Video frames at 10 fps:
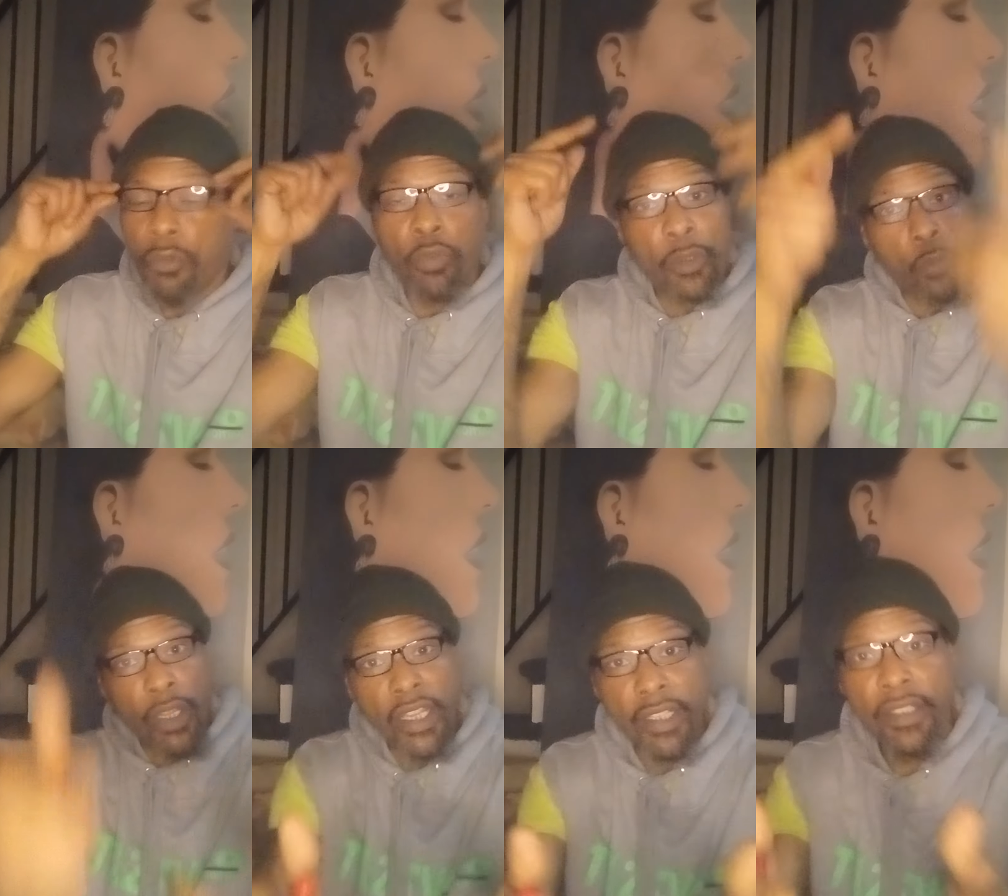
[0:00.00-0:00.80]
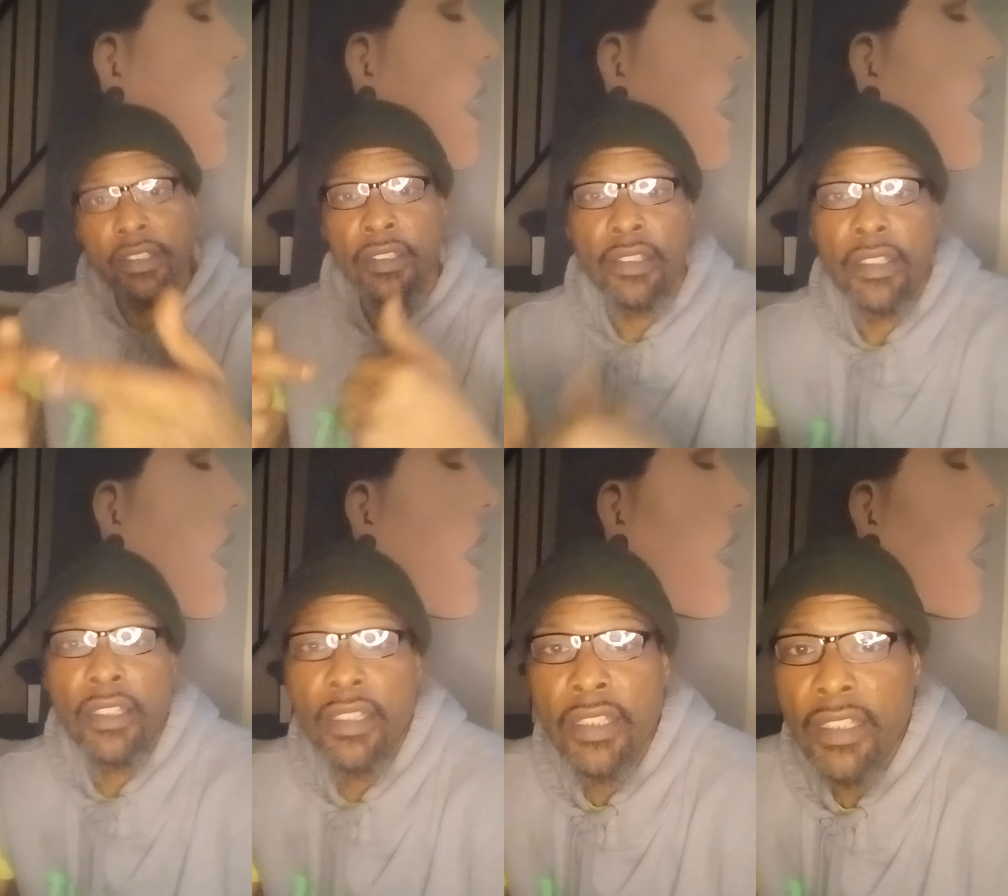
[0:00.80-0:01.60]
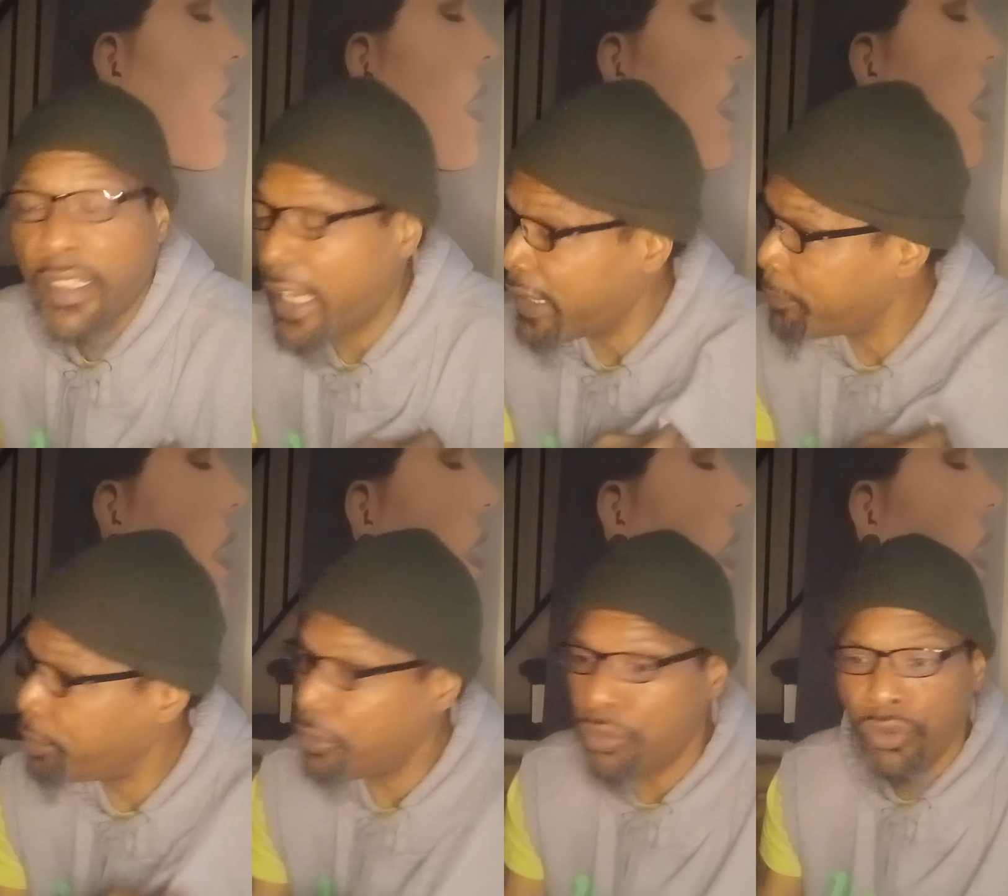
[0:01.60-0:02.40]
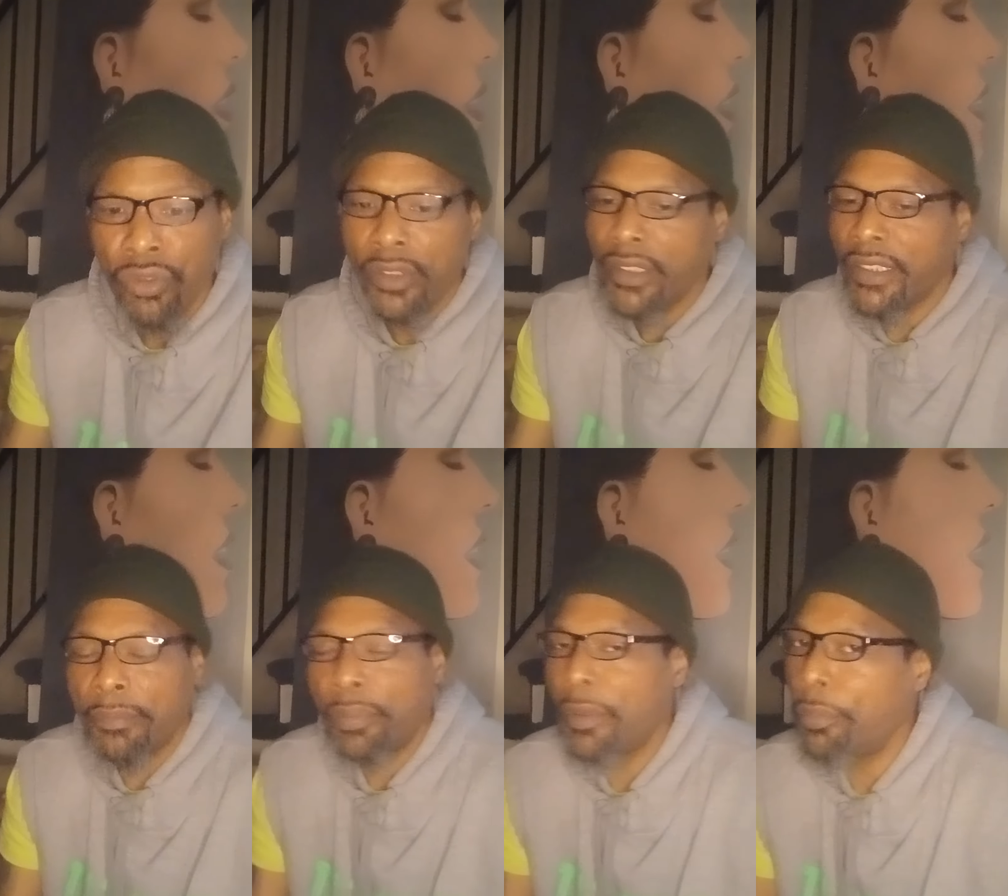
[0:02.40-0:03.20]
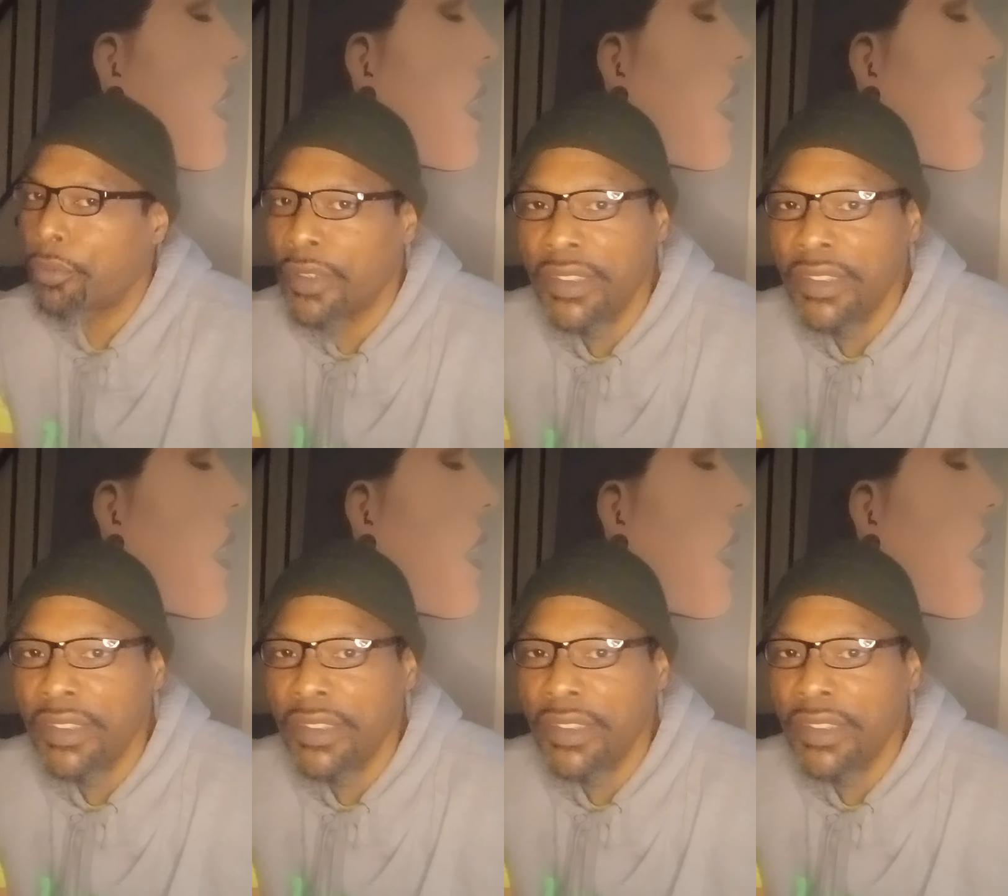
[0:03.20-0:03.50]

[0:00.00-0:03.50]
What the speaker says: We win, got the blue on, and people,